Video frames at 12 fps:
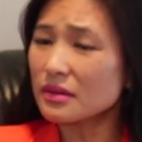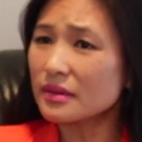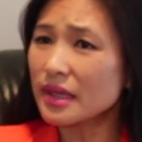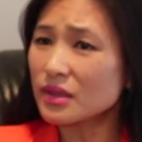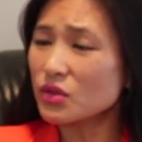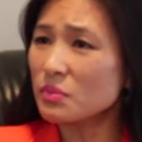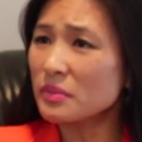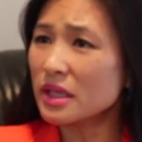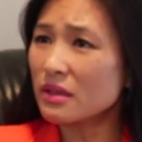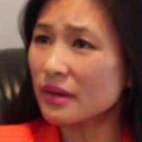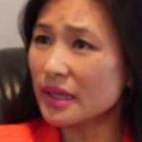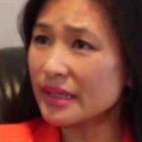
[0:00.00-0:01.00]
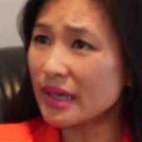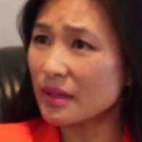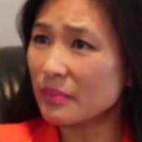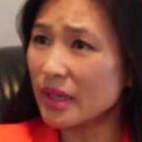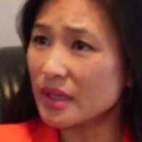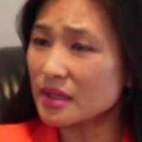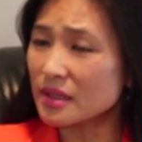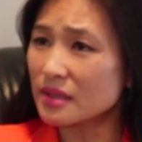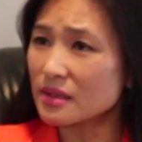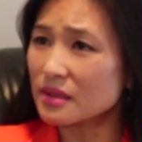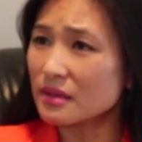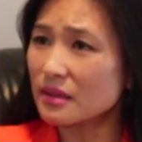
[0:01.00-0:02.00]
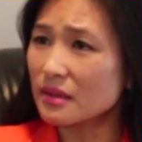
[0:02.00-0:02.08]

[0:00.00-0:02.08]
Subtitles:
that you meet on a daily basis.